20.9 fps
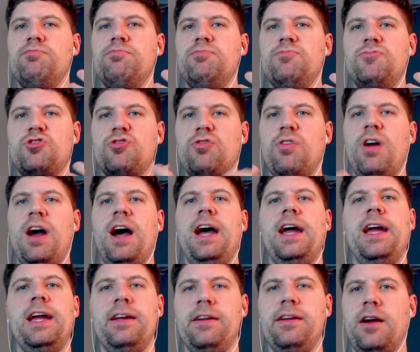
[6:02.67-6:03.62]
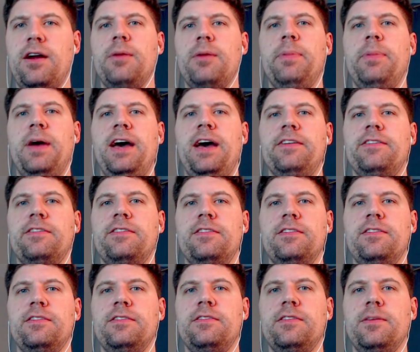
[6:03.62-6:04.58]
try our best
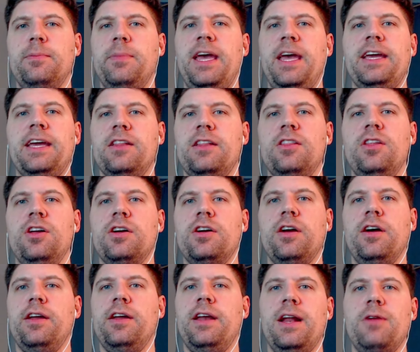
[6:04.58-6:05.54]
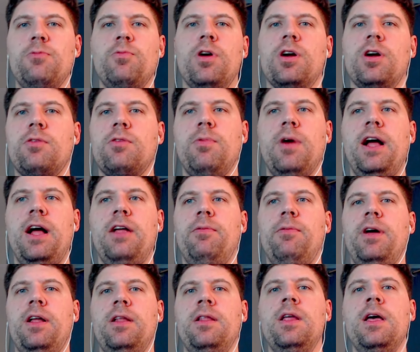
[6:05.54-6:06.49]
to make it look good and work well.
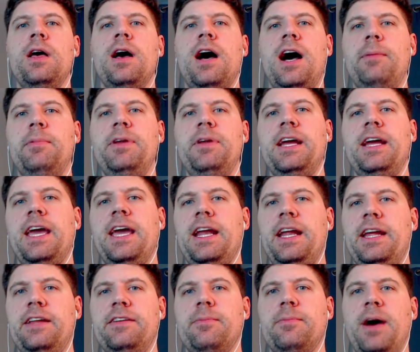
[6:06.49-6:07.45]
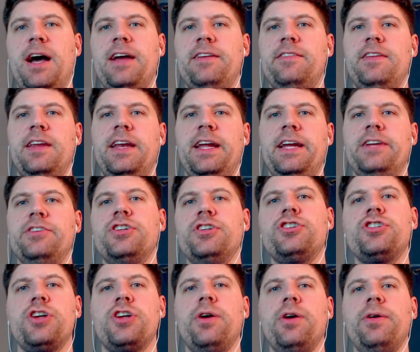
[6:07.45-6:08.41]
Well, I'm going to get into my city and
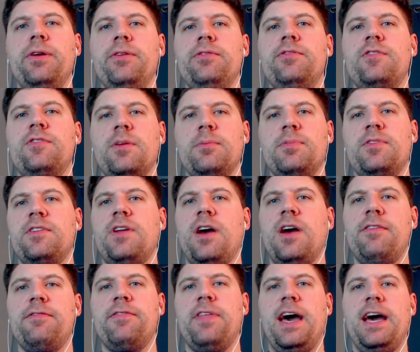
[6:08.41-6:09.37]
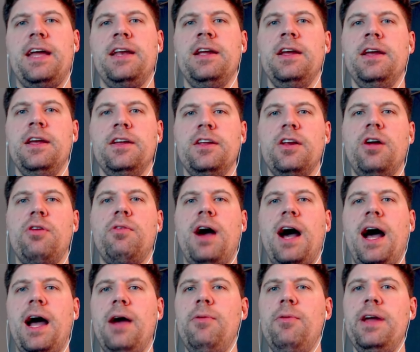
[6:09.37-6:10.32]
just show you some stuff that, you know,
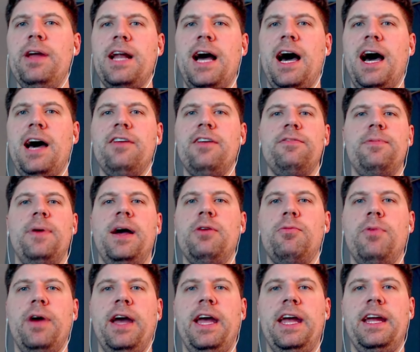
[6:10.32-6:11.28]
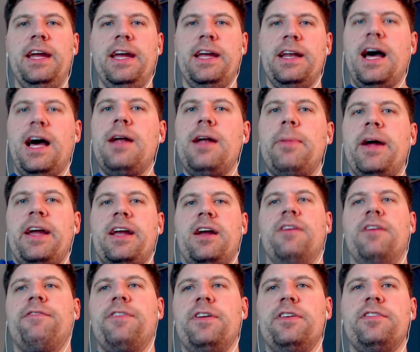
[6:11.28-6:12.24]
I went out of my way and out of my
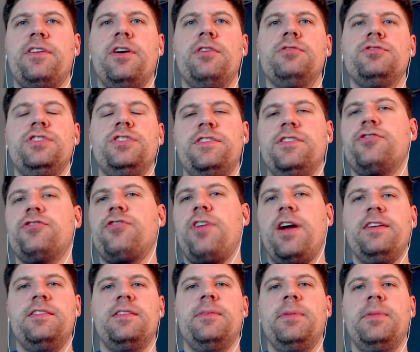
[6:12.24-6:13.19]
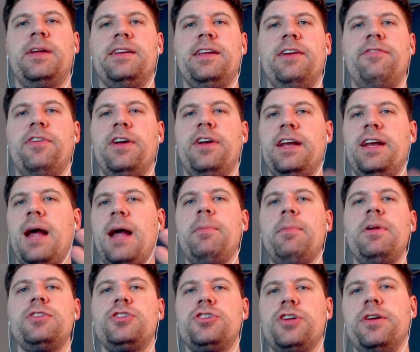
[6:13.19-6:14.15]
comfort zone just to try something different. And I'm
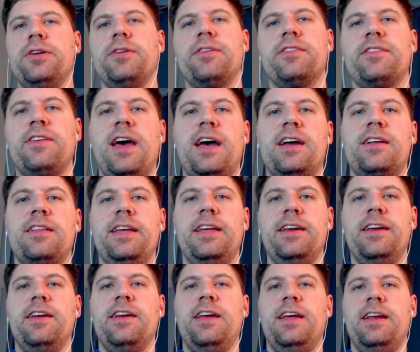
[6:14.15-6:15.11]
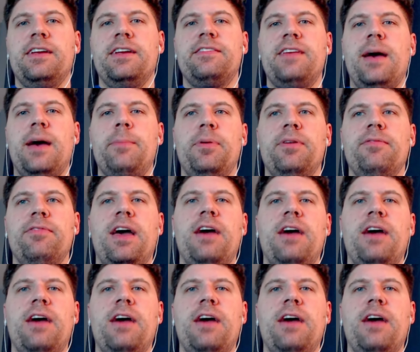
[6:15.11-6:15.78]
going to show you exactly an example of that